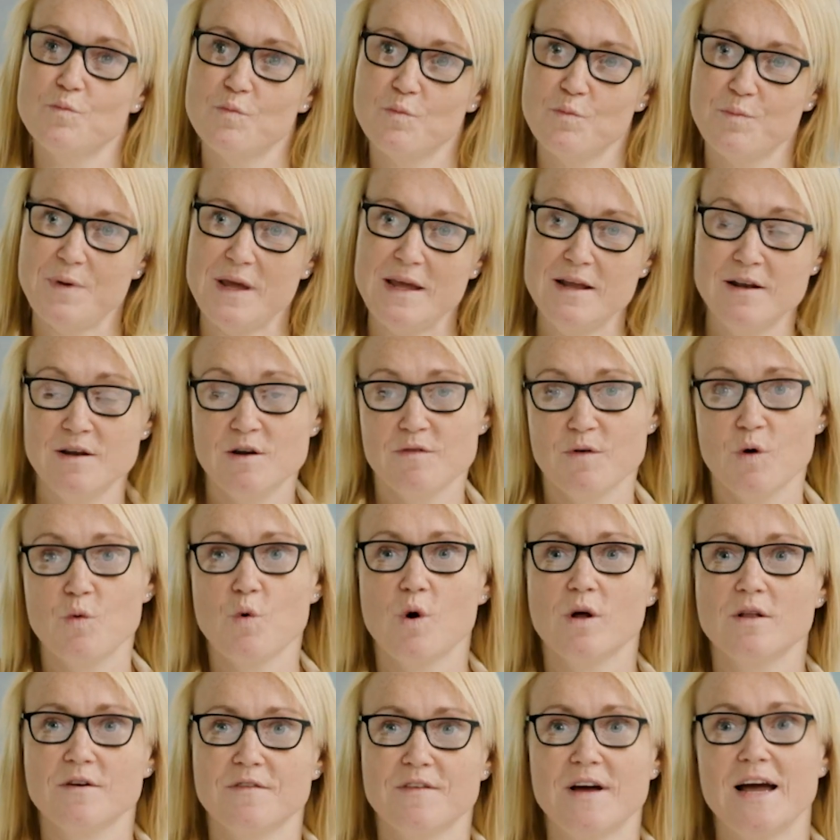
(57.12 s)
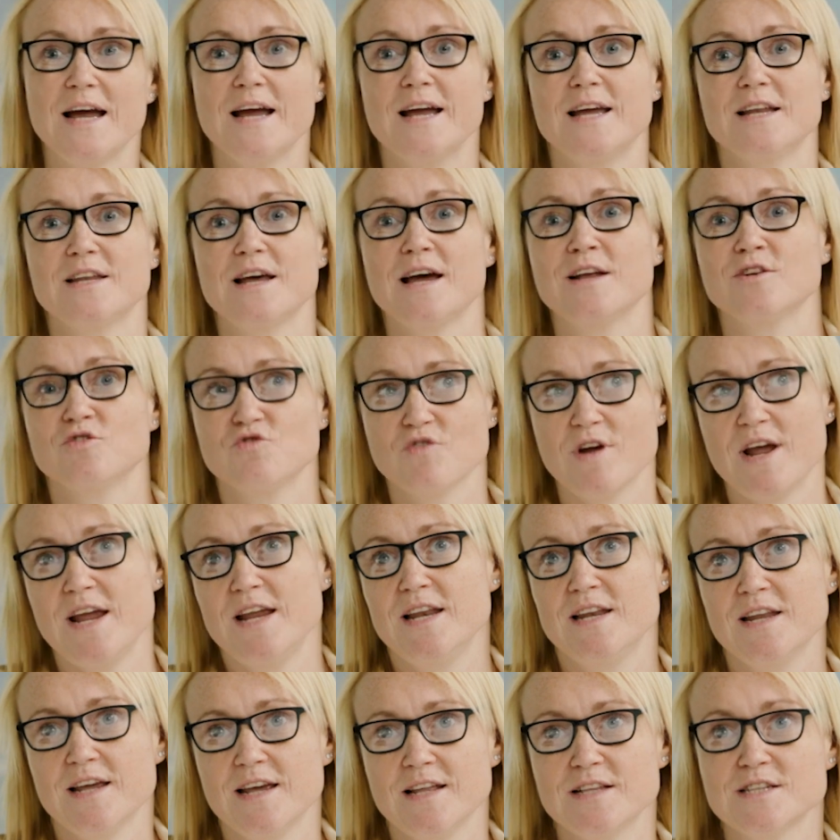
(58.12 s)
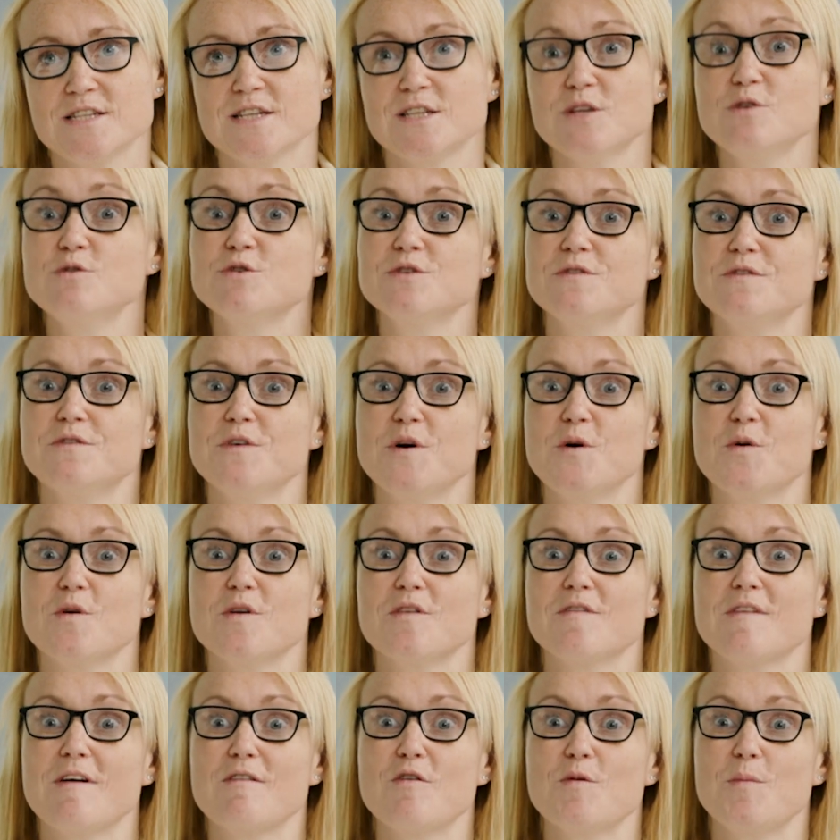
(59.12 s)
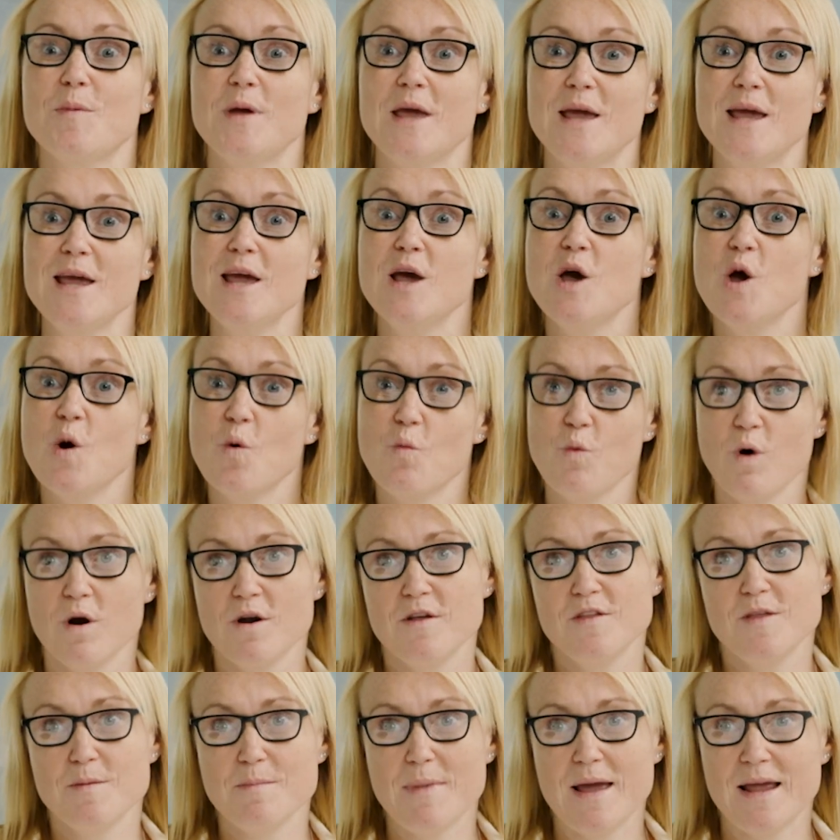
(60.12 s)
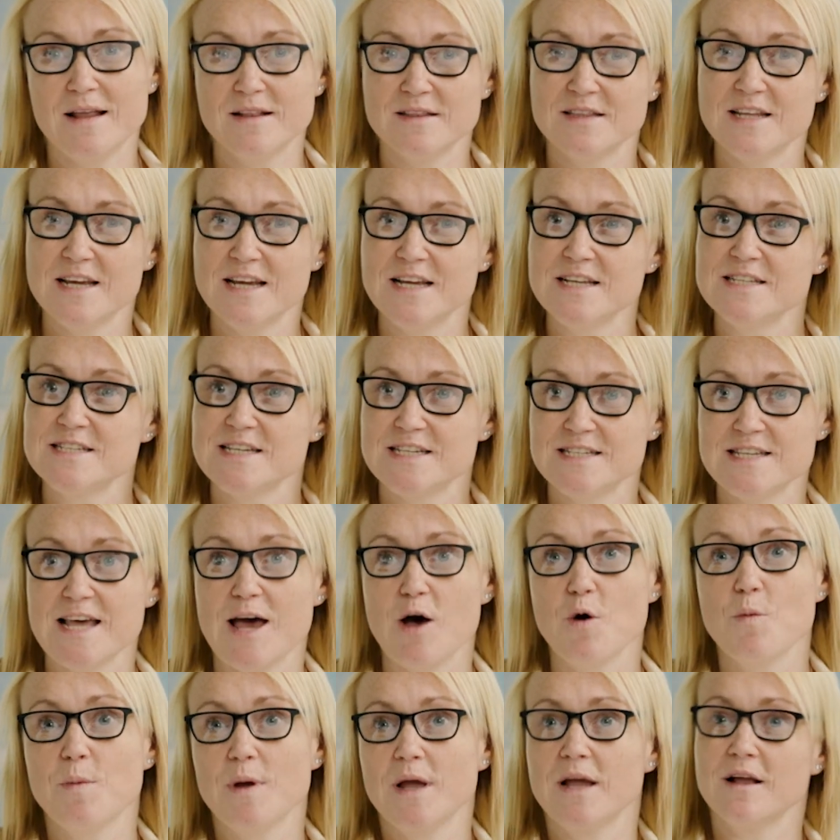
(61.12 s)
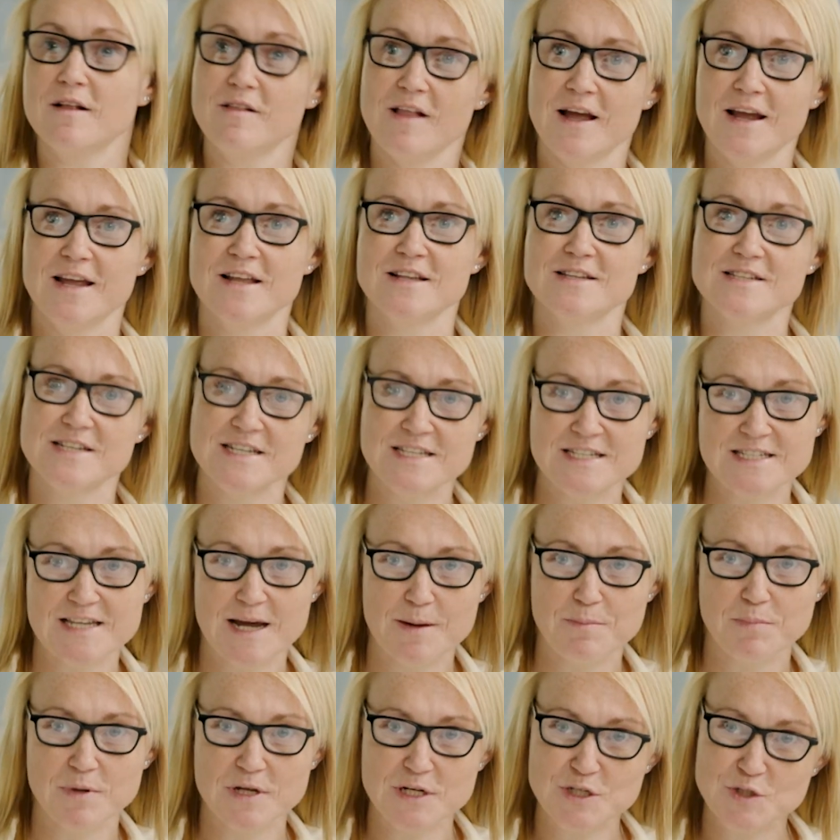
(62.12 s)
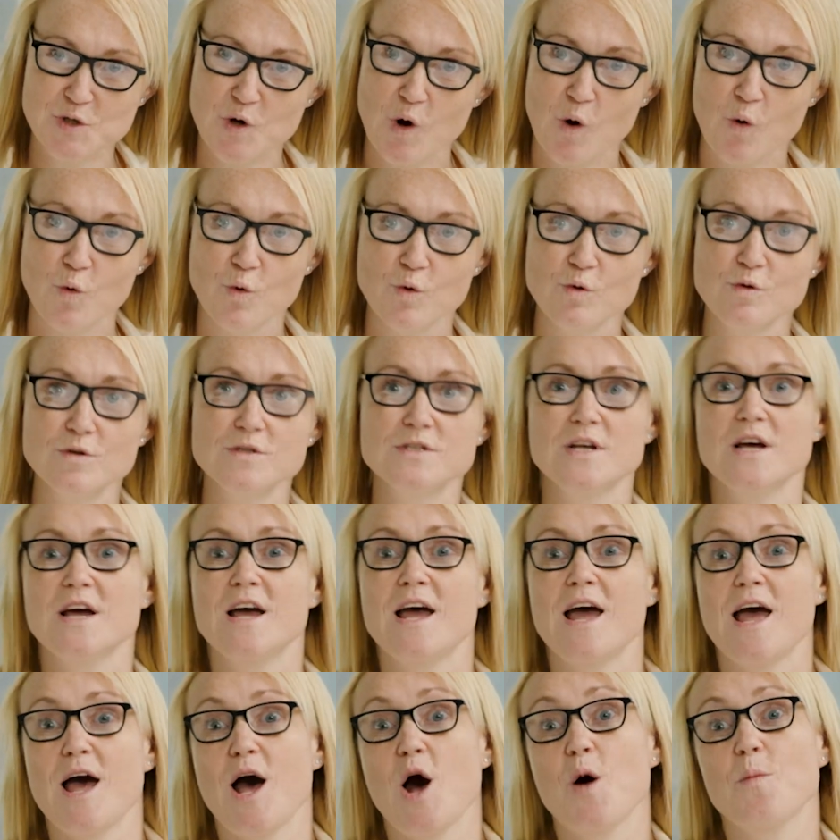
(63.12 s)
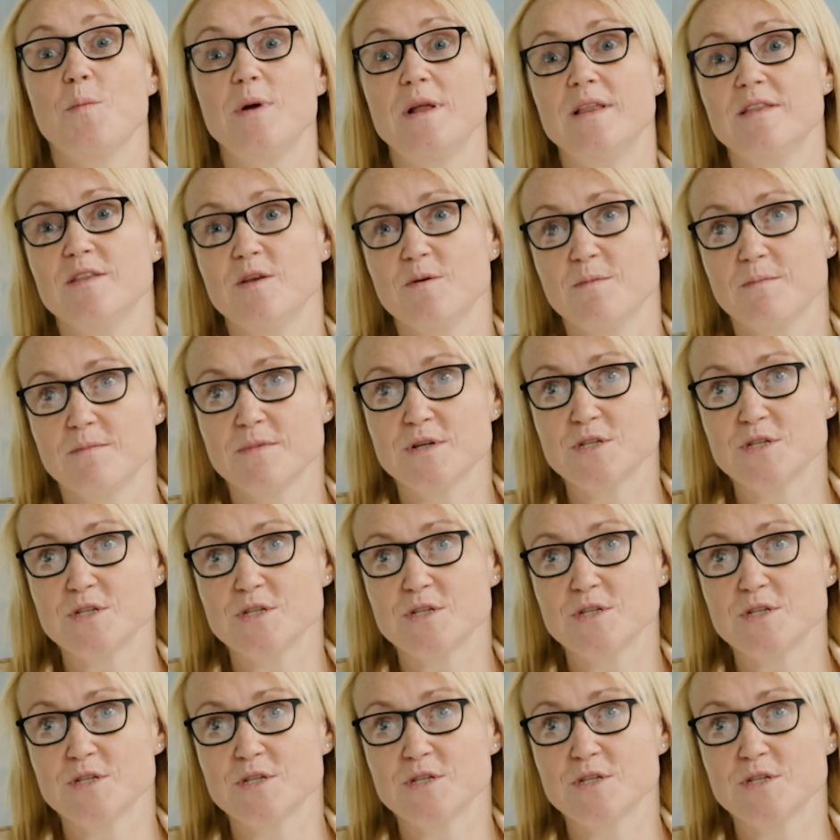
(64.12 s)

being qualified and trained in solution-focused therapy, one of the main things is helping clients establish goals, helping them